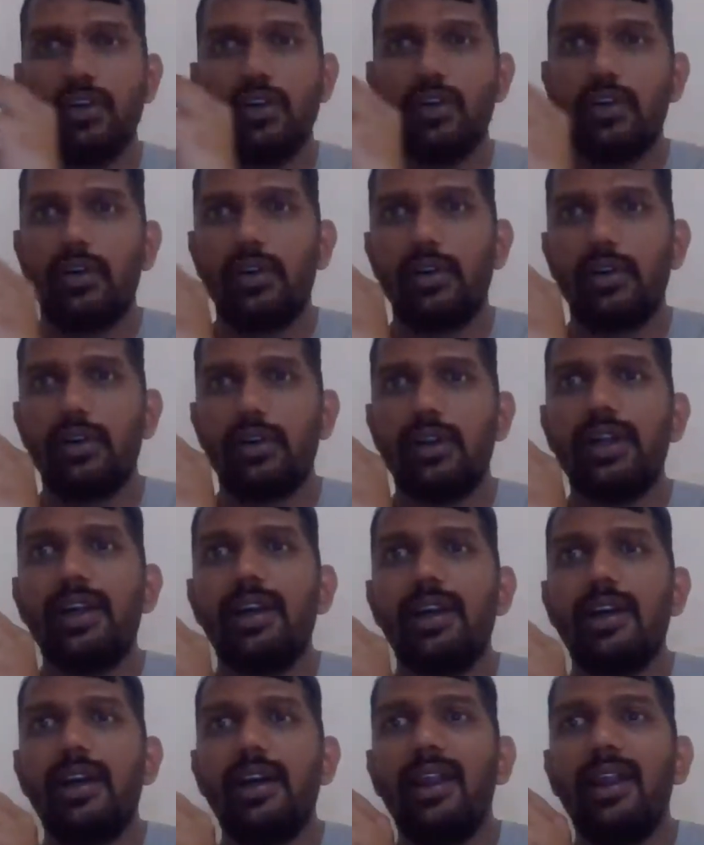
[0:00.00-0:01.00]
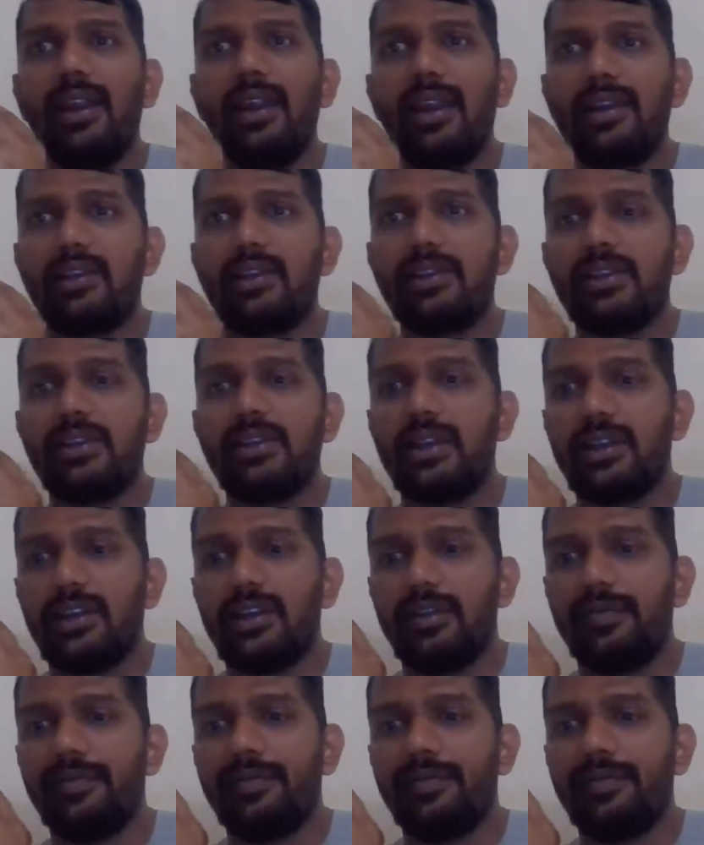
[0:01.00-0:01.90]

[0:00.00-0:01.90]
or let's say